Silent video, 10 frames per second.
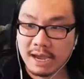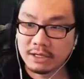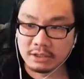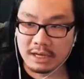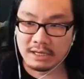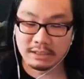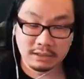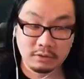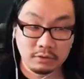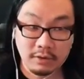match that?
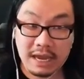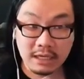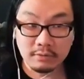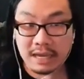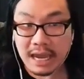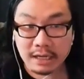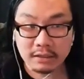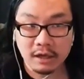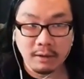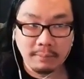A, you can't,
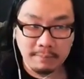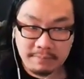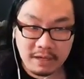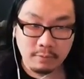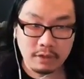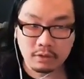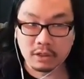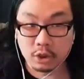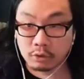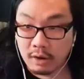but B, we,
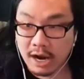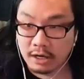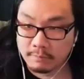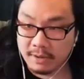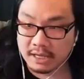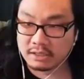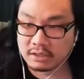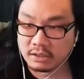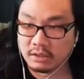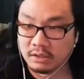can try your
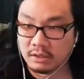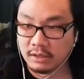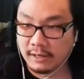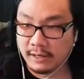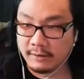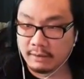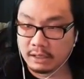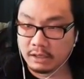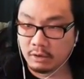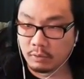best. Um,
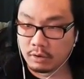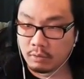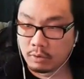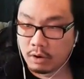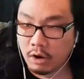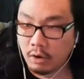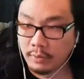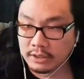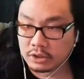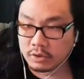and, you know, we're, we're
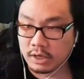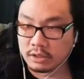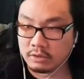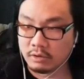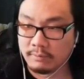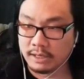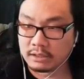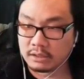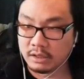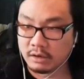always trying to do our
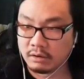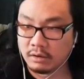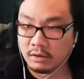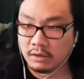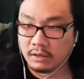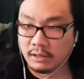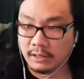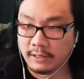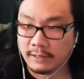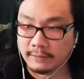best there.
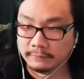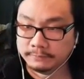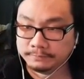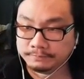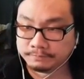Um,